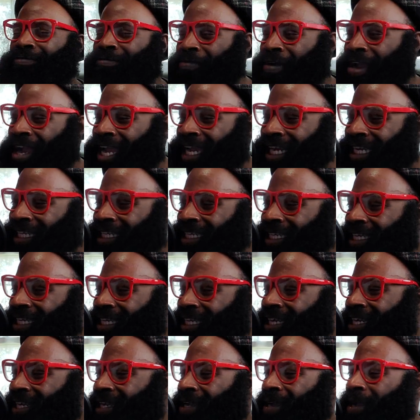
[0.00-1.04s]
Right?
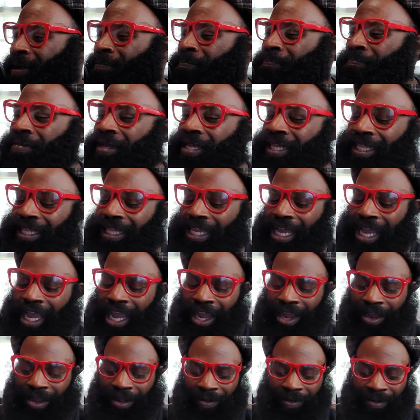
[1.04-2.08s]
Been
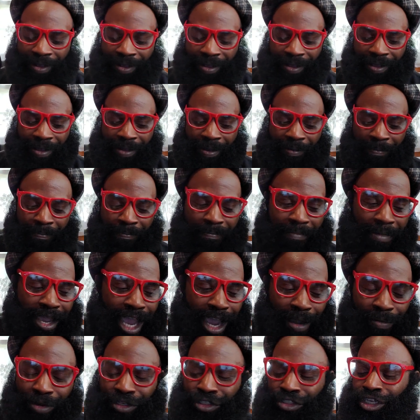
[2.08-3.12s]
there.
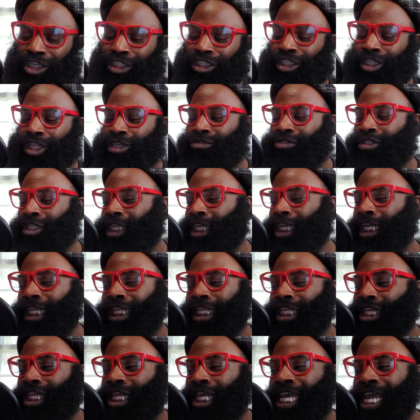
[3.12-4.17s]
Man, we're just close to getting
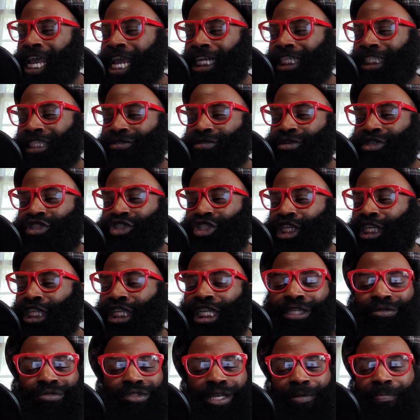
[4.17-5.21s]
to the answer and shit. And
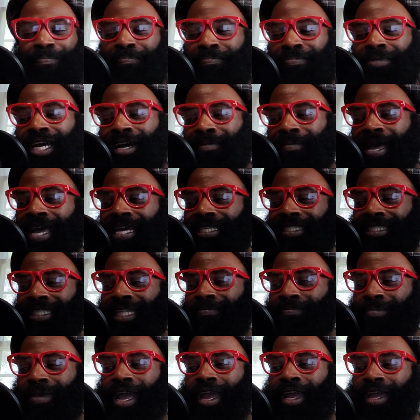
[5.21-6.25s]
then some dumbass in
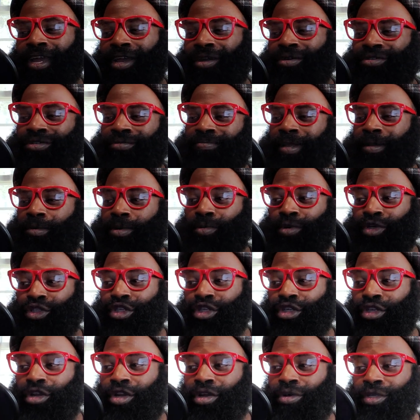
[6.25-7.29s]
the back goes, maybe we
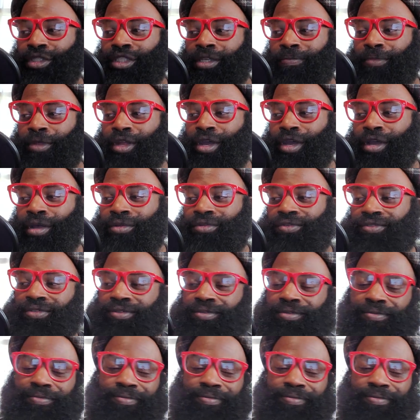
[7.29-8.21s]
should do something else.